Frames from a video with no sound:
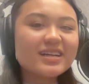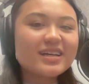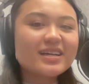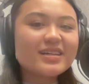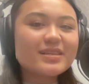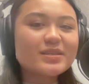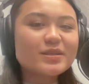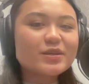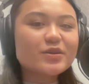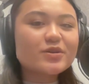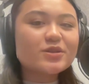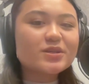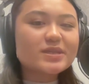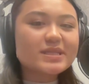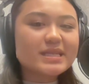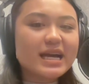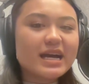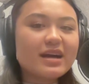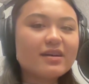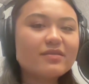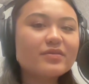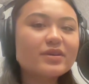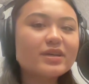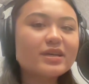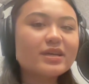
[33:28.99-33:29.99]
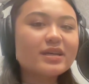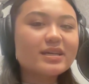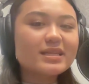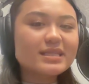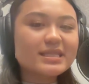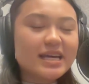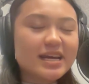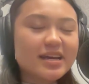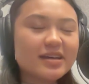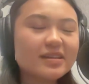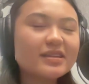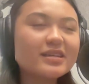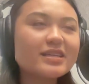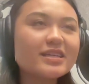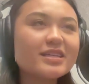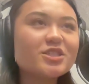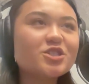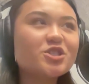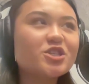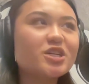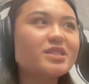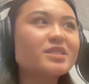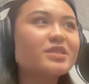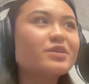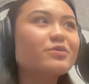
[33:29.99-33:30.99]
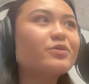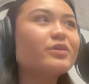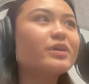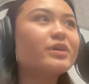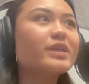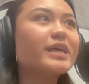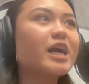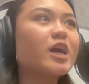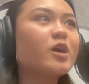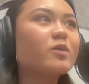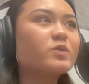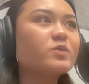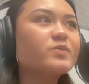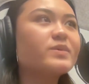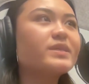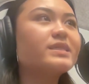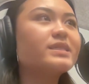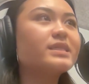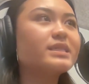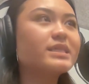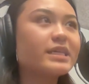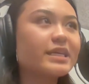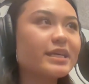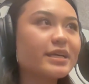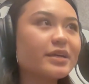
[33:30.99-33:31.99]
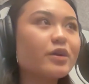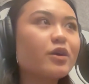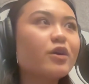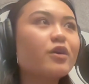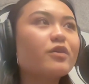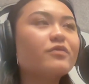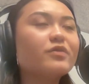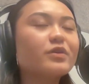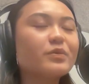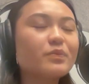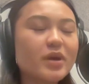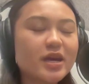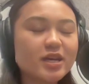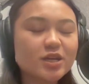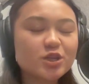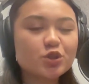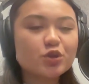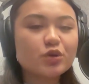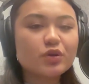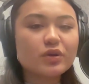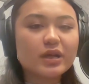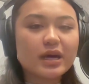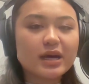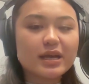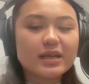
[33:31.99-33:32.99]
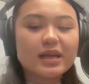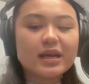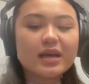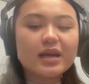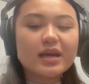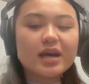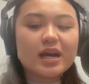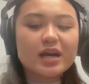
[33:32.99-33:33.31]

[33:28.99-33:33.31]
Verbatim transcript: And so just having a daily agenda really helped me to tick off and make sure that